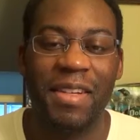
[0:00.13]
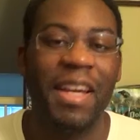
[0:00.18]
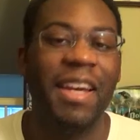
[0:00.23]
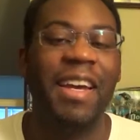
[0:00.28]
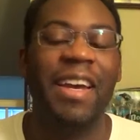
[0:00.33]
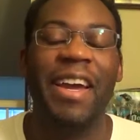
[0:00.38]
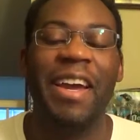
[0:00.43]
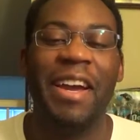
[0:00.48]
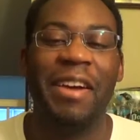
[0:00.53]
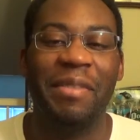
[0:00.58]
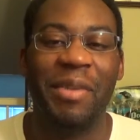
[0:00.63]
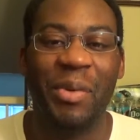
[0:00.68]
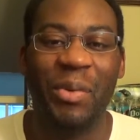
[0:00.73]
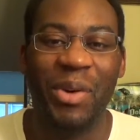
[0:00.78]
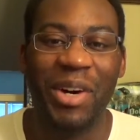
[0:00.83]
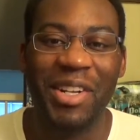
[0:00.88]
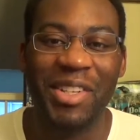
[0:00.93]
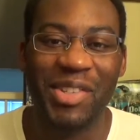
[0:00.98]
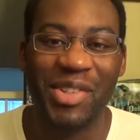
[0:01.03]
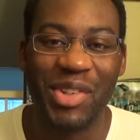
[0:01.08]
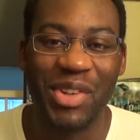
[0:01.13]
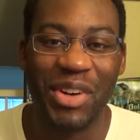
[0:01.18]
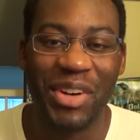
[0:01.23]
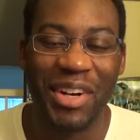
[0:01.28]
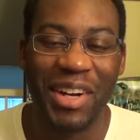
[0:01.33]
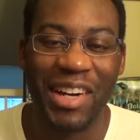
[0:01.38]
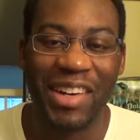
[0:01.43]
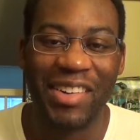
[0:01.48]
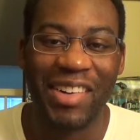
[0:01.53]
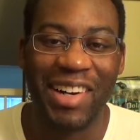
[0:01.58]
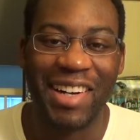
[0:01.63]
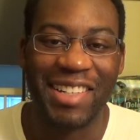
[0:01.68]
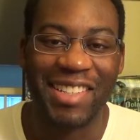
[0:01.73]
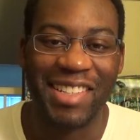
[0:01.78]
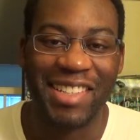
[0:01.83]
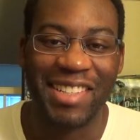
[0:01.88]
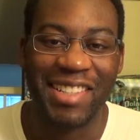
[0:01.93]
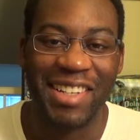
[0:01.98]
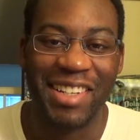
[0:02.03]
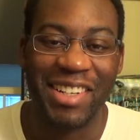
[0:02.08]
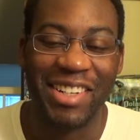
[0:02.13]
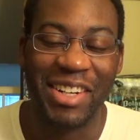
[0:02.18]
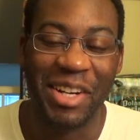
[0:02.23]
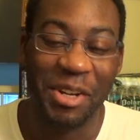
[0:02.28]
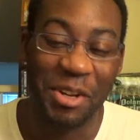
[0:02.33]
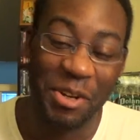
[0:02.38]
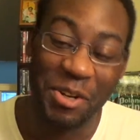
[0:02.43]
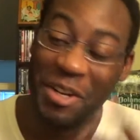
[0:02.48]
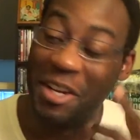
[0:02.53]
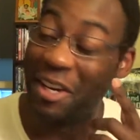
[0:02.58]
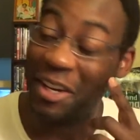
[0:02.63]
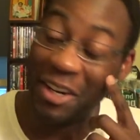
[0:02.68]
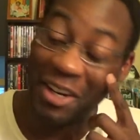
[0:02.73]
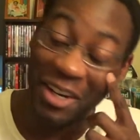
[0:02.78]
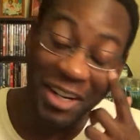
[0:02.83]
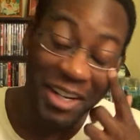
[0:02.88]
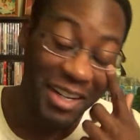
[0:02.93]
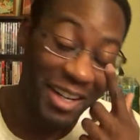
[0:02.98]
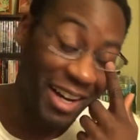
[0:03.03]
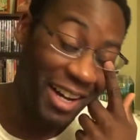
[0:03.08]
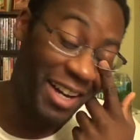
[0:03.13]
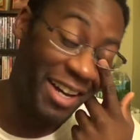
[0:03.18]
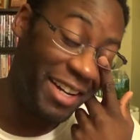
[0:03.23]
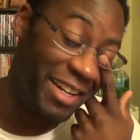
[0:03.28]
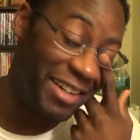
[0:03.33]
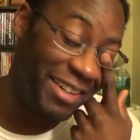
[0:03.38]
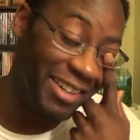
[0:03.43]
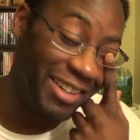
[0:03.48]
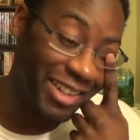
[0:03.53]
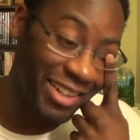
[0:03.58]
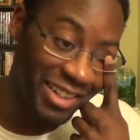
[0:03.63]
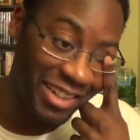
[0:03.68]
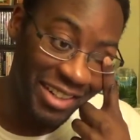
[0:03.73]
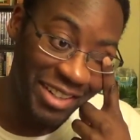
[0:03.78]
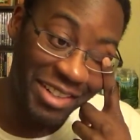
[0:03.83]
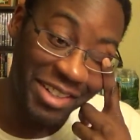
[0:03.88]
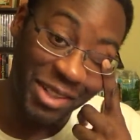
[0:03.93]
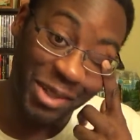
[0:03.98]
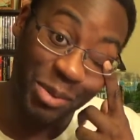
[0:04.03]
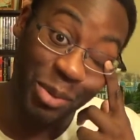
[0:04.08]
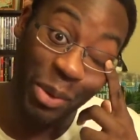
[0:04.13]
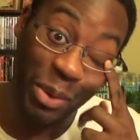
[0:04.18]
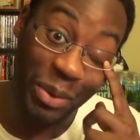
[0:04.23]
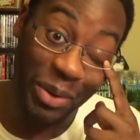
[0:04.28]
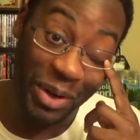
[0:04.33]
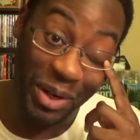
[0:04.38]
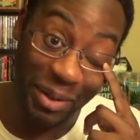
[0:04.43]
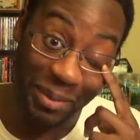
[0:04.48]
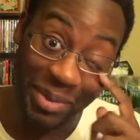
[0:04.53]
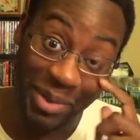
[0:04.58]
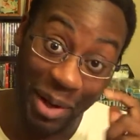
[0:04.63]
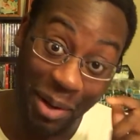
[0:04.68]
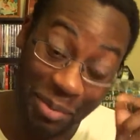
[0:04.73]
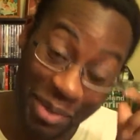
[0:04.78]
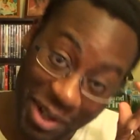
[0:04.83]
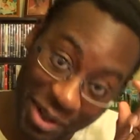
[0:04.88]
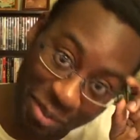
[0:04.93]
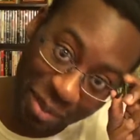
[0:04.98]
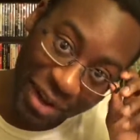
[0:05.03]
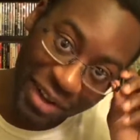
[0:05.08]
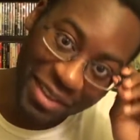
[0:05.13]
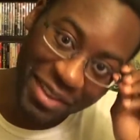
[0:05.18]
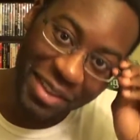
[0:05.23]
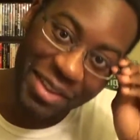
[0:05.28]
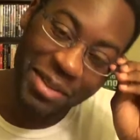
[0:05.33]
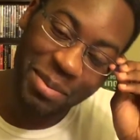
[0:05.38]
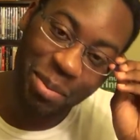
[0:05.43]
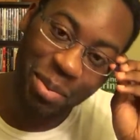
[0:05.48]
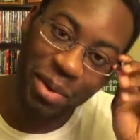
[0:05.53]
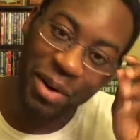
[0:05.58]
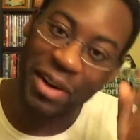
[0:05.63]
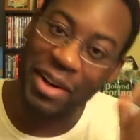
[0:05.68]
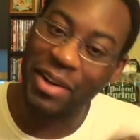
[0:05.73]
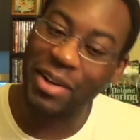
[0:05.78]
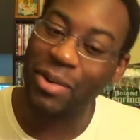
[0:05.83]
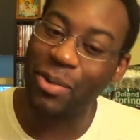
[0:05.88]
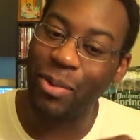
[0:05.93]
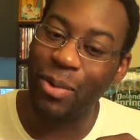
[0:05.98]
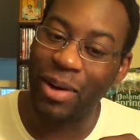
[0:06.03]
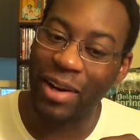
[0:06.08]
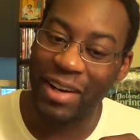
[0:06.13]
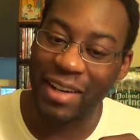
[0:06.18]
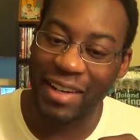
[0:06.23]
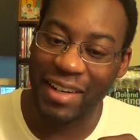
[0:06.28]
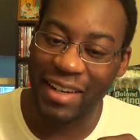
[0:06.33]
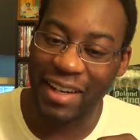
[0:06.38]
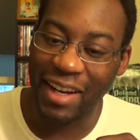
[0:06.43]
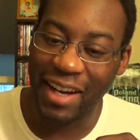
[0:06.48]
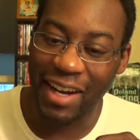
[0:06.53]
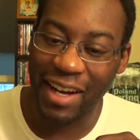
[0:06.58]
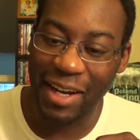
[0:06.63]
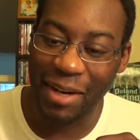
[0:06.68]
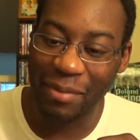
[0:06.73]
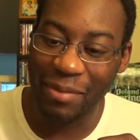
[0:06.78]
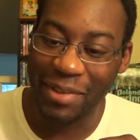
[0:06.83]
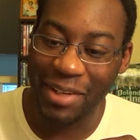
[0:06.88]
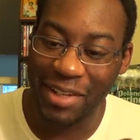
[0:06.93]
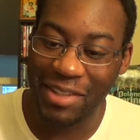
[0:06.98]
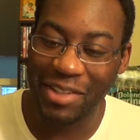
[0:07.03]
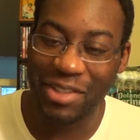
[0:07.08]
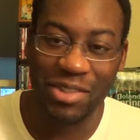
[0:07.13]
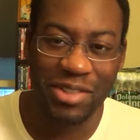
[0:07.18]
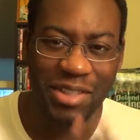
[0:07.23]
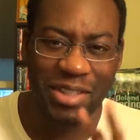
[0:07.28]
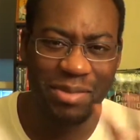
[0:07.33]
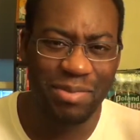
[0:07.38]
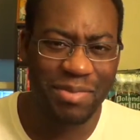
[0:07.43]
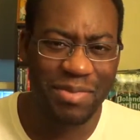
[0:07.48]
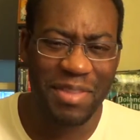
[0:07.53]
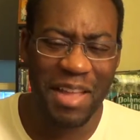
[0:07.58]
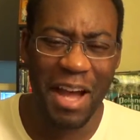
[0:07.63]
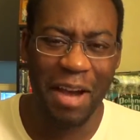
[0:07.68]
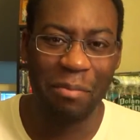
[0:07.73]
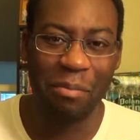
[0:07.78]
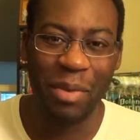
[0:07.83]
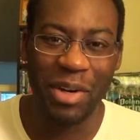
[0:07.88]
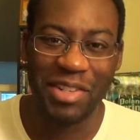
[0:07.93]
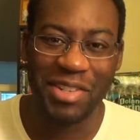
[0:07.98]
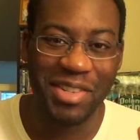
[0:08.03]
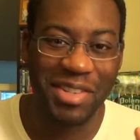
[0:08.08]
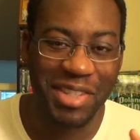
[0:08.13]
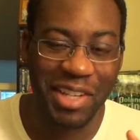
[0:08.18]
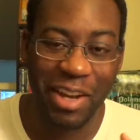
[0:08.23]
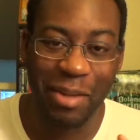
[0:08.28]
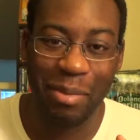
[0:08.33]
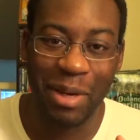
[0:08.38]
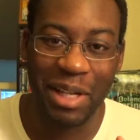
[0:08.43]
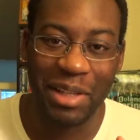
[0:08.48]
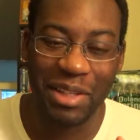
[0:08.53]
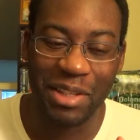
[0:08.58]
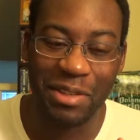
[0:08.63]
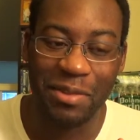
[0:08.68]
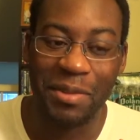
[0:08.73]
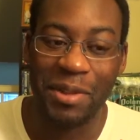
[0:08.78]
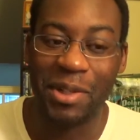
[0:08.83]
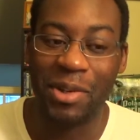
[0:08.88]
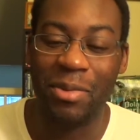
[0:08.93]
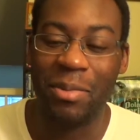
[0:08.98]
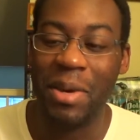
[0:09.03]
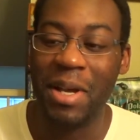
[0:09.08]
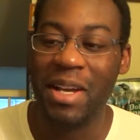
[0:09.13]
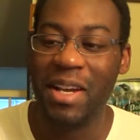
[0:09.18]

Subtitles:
Hey everyone, SoranotRoxas here, and I literally just woke up, so I'm gonna make this pretty quick, because there's not much to say about this film.